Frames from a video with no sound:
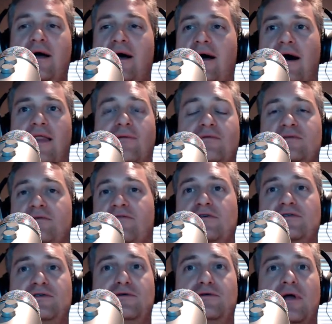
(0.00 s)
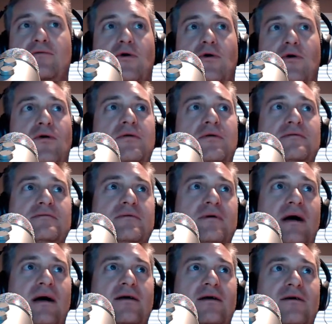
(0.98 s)
That was the first tune I rolled.
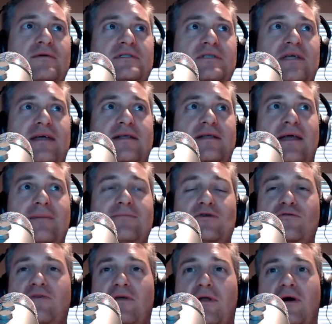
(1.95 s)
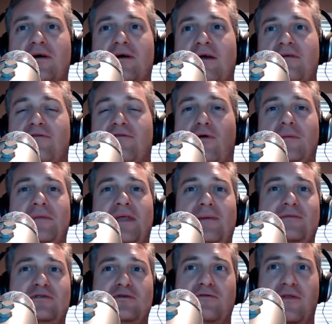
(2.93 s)
I always say named Oofalong. My forum
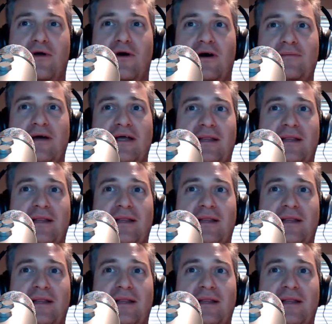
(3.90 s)
name was Oofalong. My